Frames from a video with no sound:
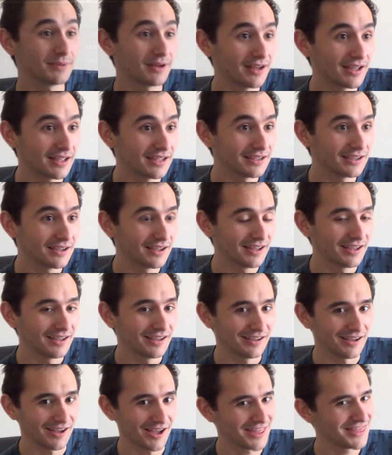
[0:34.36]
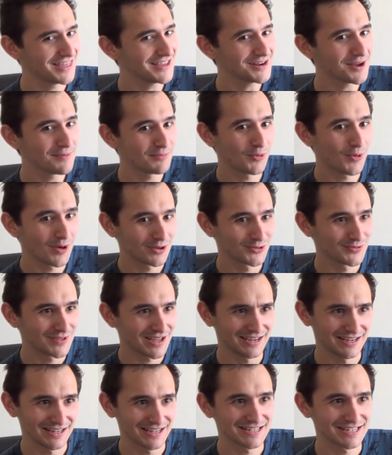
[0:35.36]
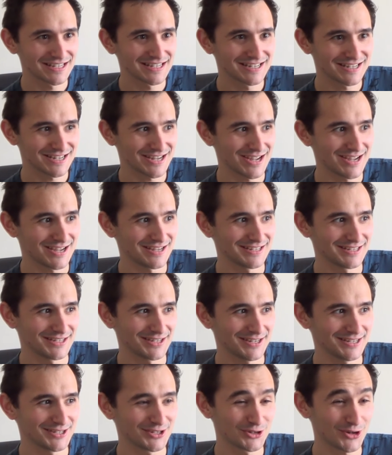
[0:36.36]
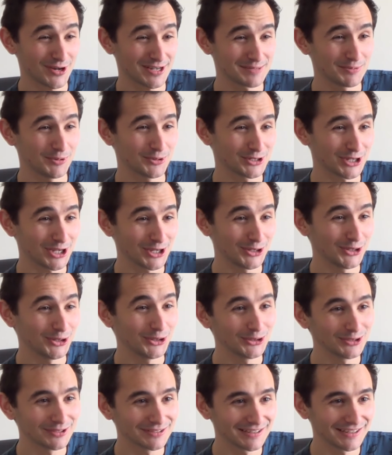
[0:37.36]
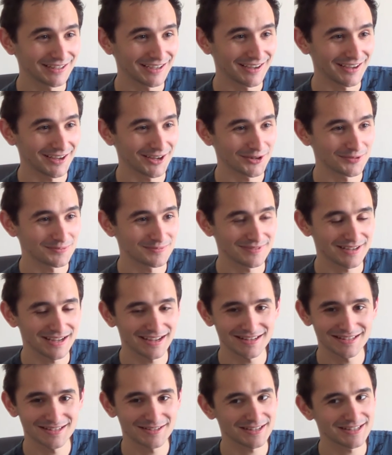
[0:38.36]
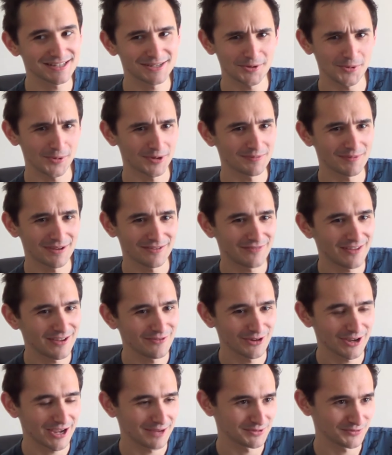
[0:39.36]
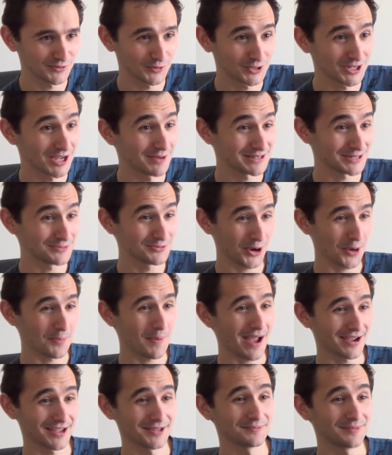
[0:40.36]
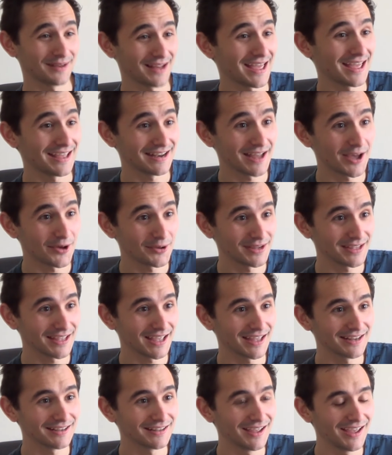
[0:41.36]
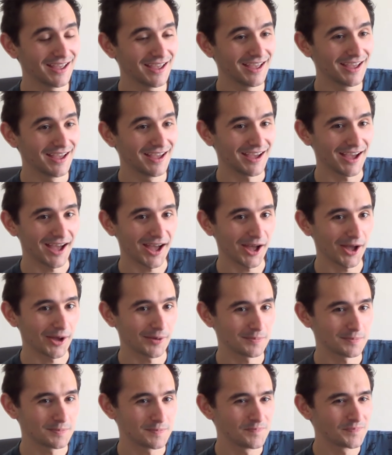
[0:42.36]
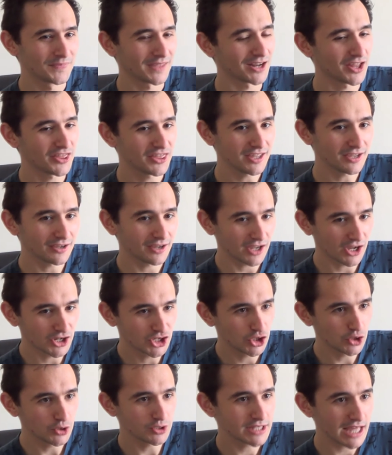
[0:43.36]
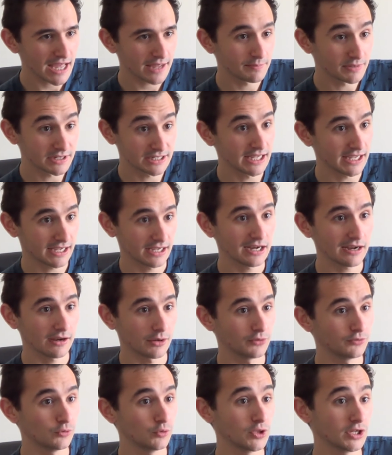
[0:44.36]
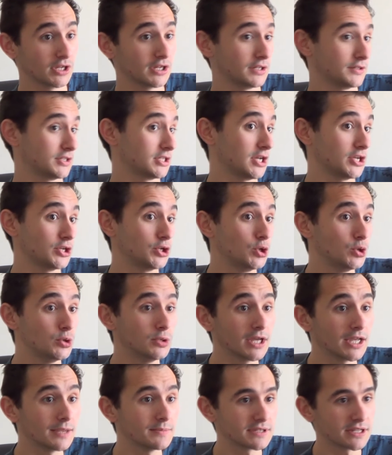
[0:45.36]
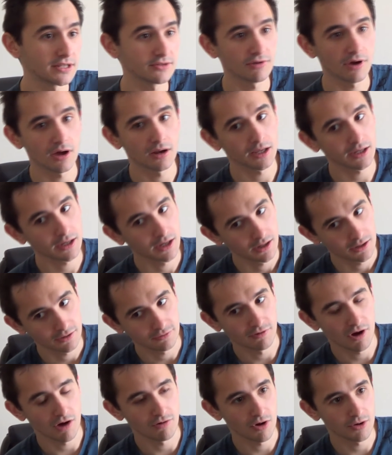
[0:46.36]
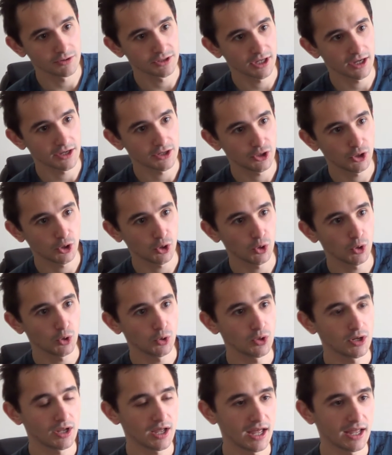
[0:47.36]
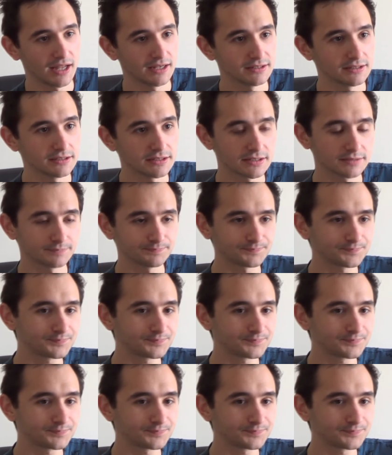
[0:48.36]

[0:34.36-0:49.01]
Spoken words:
by? I think number one on that list is Transport Tycoon. It's still one of my favourite games of all time. I still go back and play it now and again. And I think I choose that in particular out of all the kind of tycoon games that there are, like Railroad Tycoon and